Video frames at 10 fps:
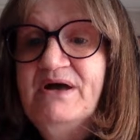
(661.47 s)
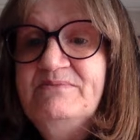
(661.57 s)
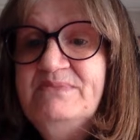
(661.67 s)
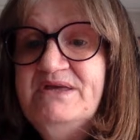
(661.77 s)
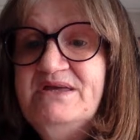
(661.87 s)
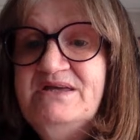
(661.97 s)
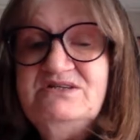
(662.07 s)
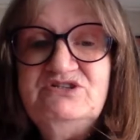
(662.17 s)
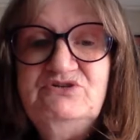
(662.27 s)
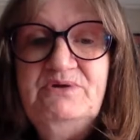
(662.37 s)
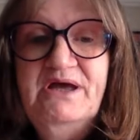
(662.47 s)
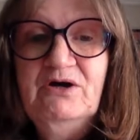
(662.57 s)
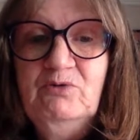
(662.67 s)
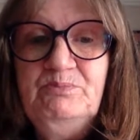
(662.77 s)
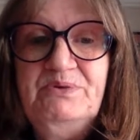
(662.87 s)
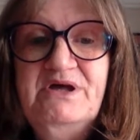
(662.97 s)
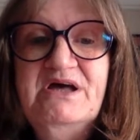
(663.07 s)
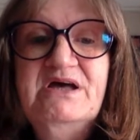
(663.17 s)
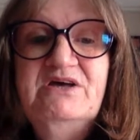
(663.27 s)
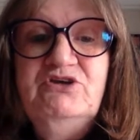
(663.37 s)
by me to help
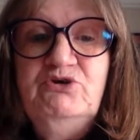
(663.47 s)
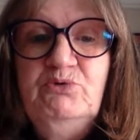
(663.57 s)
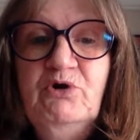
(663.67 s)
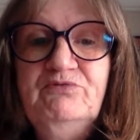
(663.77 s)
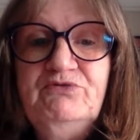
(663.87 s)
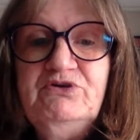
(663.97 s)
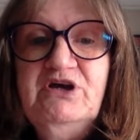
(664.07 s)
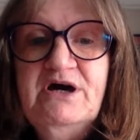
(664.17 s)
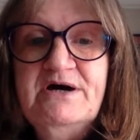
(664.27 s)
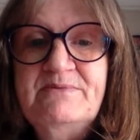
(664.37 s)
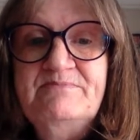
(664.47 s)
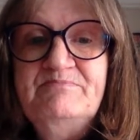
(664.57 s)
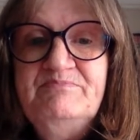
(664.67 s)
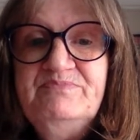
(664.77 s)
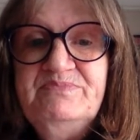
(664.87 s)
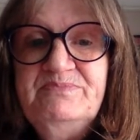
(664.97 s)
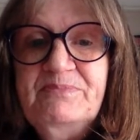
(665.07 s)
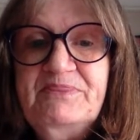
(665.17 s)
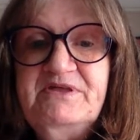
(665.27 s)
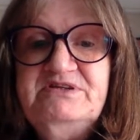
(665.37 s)
you overcome
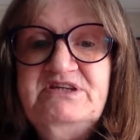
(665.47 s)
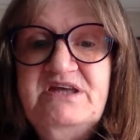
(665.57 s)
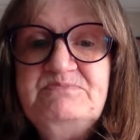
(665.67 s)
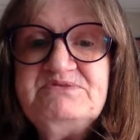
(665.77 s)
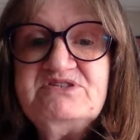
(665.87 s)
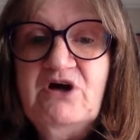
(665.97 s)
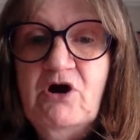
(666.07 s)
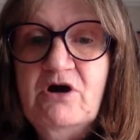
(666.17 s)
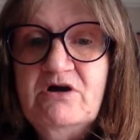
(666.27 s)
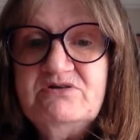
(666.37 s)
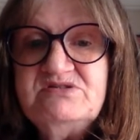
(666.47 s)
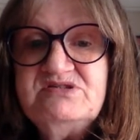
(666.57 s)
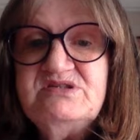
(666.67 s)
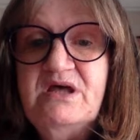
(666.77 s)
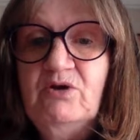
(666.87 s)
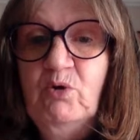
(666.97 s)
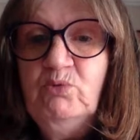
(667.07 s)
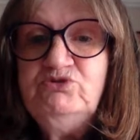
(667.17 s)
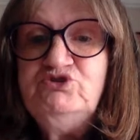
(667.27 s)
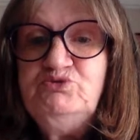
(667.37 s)
the deep scars that
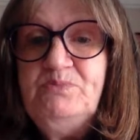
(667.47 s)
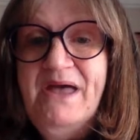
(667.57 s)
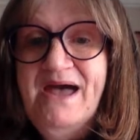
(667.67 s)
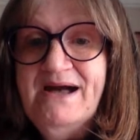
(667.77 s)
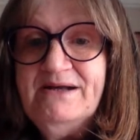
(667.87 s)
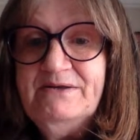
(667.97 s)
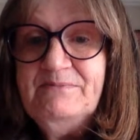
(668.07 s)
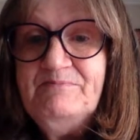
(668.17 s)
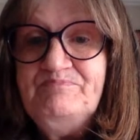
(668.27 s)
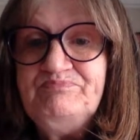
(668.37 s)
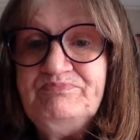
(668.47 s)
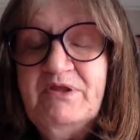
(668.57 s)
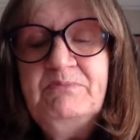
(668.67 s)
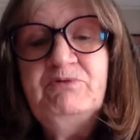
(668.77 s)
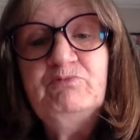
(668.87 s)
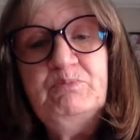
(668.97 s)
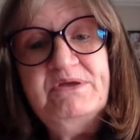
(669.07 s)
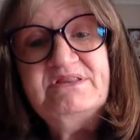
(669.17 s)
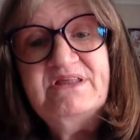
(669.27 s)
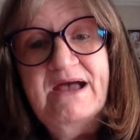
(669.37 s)
hold you back. Let me
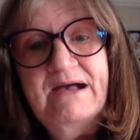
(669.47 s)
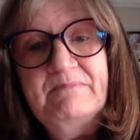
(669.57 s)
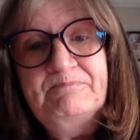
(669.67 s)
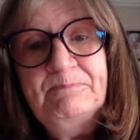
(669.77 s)
repeat that.